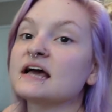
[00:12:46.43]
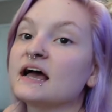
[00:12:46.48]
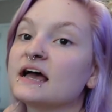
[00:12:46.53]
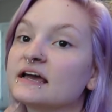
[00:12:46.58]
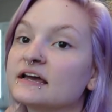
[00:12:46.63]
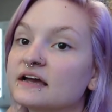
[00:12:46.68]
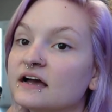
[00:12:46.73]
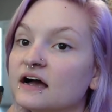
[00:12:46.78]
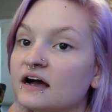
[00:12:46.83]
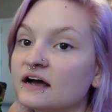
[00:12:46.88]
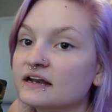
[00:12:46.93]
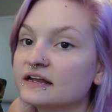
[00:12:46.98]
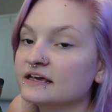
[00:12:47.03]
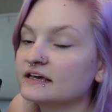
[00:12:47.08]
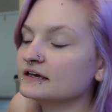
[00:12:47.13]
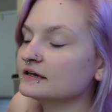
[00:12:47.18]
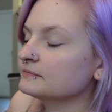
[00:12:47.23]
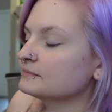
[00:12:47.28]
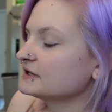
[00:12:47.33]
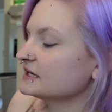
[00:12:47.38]
I got
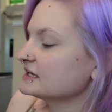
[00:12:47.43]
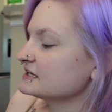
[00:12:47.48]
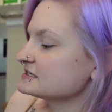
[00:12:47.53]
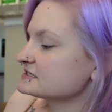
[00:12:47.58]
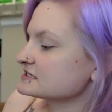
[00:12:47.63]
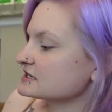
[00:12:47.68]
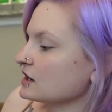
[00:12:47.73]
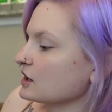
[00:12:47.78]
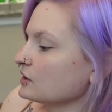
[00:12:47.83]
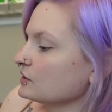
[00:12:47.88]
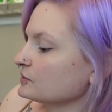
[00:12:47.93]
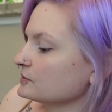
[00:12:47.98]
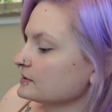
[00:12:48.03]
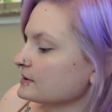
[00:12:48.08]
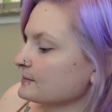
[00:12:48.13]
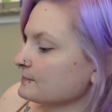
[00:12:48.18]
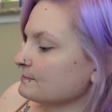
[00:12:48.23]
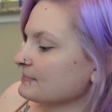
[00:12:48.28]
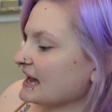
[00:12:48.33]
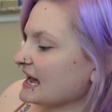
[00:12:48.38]
him his own
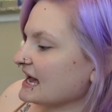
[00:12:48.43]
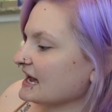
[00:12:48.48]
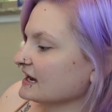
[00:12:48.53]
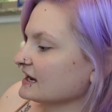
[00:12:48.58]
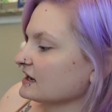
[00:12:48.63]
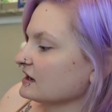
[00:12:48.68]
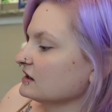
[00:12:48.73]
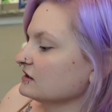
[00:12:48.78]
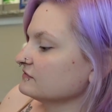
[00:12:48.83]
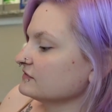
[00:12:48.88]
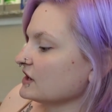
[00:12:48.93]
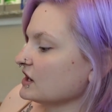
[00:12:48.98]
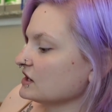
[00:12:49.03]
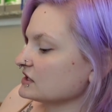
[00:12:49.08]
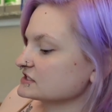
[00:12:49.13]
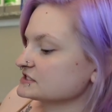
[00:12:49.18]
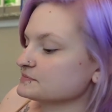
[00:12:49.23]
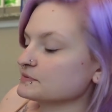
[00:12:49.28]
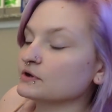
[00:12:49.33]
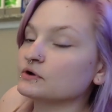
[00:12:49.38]
bag of
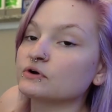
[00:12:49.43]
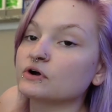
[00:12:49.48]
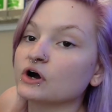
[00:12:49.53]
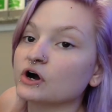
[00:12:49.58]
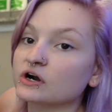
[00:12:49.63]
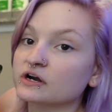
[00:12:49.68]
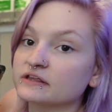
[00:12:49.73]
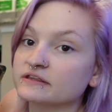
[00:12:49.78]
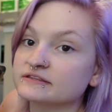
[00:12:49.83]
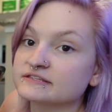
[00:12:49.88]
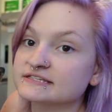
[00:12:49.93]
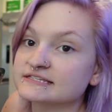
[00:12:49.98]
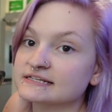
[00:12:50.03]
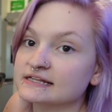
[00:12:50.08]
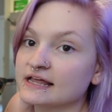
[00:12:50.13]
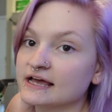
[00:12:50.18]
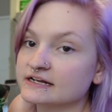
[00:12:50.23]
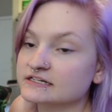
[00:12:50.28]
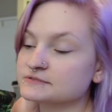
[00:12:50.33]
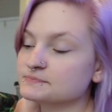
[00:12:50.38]
Oxbow Garden
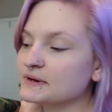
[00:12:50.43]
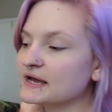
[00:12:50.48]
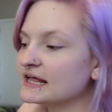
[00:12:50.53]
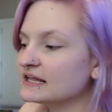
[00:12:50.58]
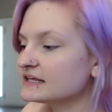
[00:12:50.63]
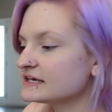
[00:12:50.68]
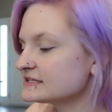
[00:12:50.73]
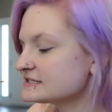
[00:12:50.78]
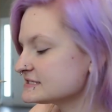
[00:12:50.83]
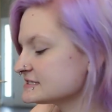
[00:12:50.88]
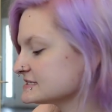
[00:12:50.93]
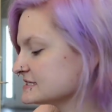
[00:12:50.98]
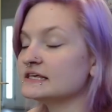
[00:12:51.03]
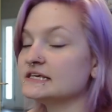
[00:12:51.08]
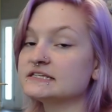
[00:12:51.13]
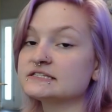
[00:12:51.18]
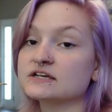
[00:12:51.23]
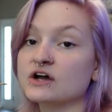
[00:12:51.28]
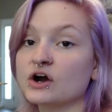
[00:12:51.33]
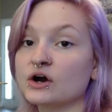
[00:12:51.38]
Select pellets.
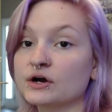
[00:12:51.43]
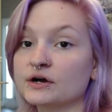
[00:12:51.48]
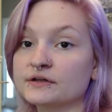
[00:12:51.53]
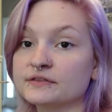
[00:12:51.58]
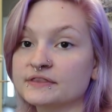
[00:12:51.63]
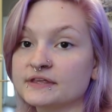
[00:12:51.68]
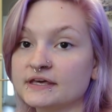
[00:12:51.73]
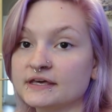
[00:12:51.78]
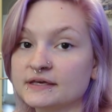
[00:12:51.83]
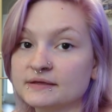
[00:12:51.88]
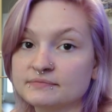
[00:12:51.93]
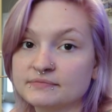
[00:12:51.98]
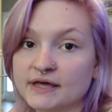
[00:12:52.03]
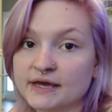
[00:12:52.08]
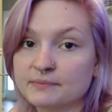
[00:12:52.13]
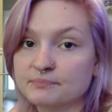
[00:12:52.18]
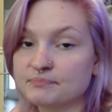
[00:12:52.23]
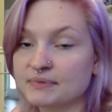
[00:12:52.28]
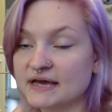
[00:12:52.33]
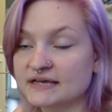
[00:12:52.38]
These are the
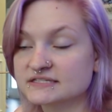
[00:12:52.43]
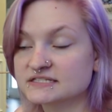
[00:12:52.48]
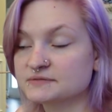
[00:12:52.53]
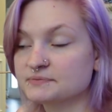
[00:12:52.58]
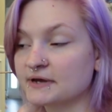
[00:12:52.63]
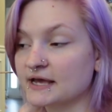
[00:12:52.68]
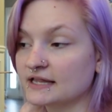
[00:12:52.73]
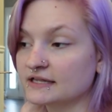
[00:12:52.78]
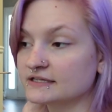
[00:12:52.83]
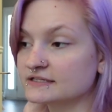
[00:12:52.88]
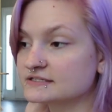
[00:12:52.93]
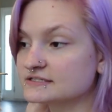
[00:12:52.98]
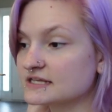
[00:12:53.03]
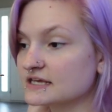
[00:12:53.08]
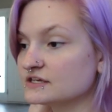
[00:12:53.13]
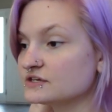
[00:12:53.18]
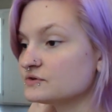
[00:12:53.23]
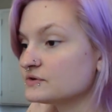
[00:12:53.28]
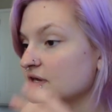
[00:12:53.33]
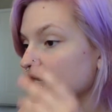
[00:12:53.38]
like best pellets
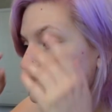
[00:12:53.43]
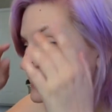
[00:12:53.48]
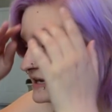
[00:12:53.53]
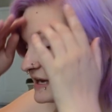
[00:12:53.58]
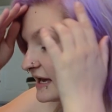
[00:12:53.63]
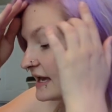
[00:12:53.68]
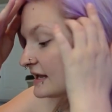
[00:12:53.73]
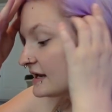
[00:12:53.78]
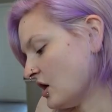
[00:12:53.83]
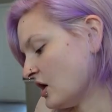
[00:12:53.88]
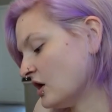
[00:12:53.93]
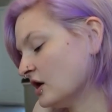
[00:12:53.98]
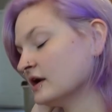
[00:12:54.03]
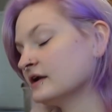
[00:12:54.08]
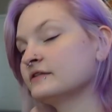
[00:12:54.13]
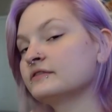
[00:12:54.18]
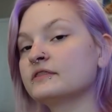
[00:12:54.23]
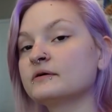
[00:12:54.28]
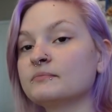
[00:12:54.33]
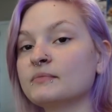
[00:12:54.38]
that you can get
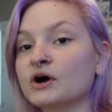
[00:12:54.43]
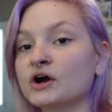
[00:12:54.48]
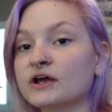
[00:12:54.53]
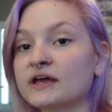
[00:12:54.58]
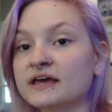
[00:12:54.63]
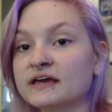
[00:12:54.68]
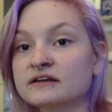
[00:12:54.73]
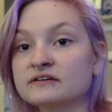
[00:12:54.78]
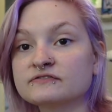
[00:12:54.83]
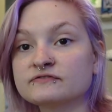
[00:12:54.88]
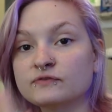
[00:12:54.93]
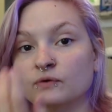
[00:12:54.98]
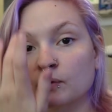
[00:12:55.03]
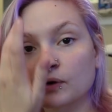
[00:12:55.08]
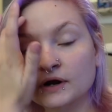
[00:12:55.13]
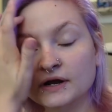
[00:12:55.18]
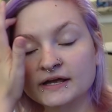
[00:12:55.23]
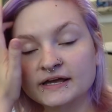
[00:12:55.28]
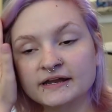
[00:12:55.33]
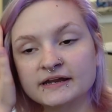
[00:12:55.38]
on the market
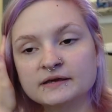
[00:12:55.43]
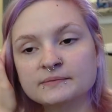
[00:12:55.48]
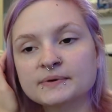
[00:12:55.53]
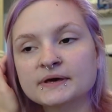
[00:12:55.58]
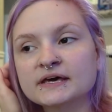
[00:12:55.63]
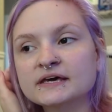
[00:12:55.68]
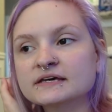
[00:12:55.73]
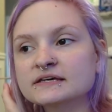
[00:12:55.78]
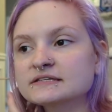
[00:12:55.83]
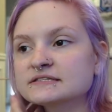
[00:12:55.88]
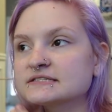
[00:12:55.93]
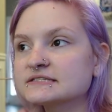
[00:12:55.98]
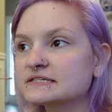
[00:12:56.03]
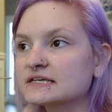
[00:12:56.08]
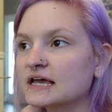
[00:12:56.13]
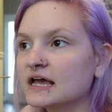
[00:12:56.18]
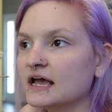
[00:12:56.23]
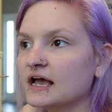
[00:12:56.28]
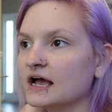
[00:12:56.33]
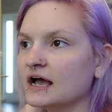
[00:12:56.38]
for guinea
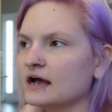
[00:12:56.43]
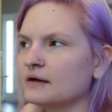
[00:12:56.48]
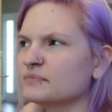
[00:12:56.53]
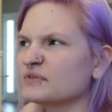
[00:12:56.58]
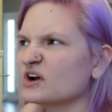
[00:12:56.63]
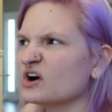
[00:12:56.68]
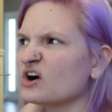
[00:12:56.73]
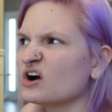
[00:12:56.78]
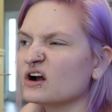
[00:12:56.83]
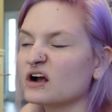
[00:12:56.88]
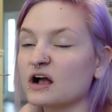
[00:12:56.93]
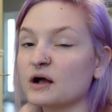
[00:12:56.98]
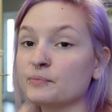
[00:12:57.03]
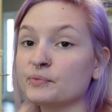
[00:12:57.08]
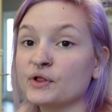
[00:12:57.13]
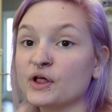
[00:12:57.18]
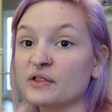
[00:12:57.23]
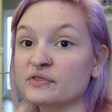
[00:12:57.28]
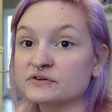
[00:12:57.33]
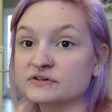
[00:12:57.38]
pigs. There are a
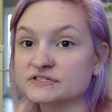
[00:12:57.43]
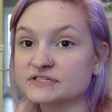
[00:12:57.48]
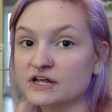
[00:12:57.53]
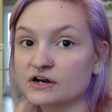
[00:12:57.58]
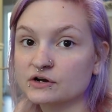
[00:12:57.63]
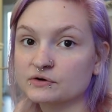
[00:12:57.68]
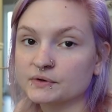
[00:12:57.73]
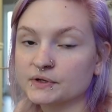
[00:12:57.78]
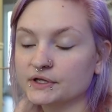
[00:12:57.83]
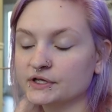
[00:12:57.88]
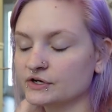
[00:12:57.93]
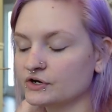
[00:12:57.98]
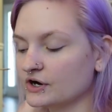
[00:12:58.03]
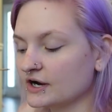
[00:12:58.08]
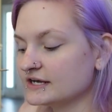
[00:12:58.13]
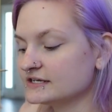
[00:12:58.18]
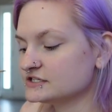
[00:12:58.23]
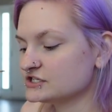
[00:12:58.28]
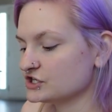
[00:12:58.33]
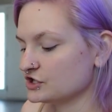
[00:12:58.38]
couple others that are really
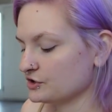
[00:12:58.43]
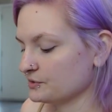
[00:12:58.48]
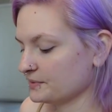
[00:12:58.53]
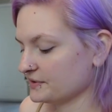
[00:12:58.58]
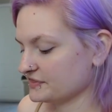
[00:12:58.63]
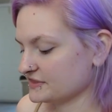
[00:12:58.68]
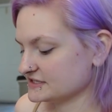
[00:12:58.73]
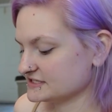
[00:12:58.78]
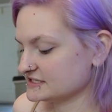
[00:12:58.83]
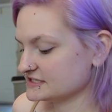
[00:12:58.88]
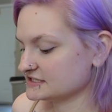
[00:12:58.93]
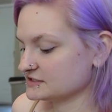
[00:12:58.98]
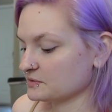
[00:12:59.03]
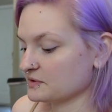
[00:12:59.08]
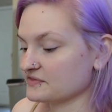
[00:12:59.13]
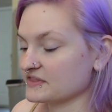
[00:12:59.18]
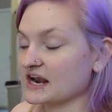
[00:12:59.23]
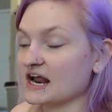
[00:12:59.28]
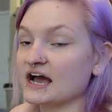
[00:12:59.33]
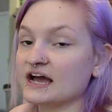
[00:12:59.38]
great too, but this is the
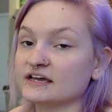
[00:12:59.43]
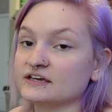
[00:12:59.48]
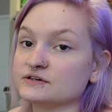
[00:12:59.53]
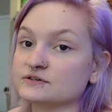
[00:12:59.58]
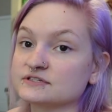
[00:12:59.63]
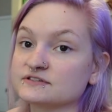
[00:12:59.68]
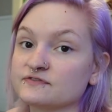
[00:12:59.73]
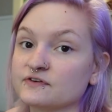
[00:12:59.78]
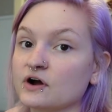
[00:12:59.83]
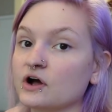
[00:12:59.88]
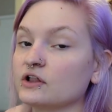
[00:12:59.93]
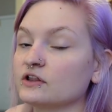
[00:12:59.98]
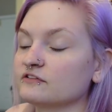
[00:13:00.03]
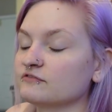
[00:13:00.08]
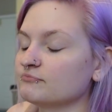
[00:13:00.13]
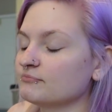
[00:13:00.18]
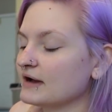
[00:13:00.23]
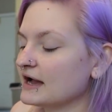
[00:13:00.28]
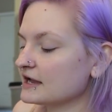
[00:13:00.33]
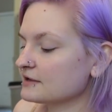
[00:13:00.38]
one that I use for all
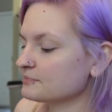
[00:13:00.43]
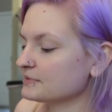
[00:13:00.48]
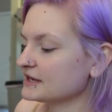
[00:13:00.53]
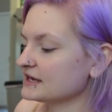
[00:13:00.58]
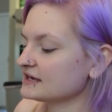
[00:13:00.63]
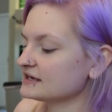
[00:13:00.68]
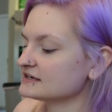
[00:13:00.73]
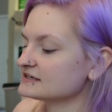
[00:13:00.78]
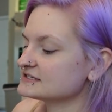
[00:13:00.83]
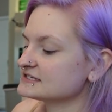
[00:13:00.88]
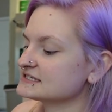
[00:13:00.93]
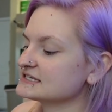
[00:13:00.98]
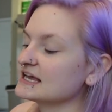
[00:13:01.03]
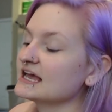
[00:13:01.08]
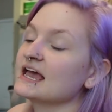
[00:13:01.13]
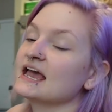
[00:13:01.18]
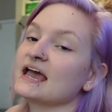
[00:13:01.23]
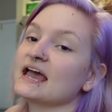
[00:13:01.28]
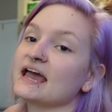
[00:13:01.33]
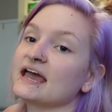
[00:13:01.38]
of my pigs,
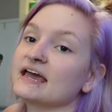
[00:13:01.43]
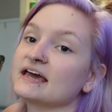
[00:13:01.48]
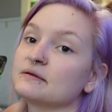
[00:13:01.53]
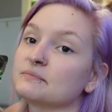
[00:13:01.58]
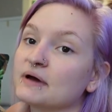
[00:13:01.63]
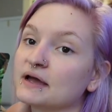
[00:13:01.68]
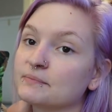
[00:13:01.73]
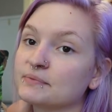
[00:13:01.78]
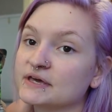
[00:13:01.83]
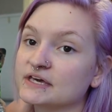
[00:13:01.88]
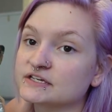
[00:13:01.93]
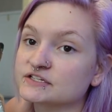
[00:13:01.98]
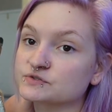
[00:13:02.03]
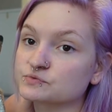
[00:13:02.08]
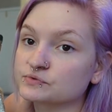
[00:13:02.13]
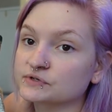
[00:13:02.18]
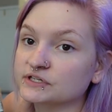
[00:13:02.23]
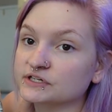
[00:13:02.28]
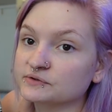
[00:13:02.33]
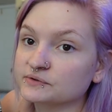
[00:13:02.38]
and my pigs
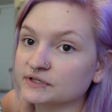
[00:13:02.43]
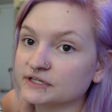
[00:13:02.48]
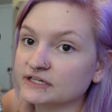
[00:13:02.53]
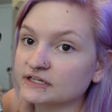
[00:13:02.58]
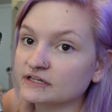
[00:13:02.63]
really, really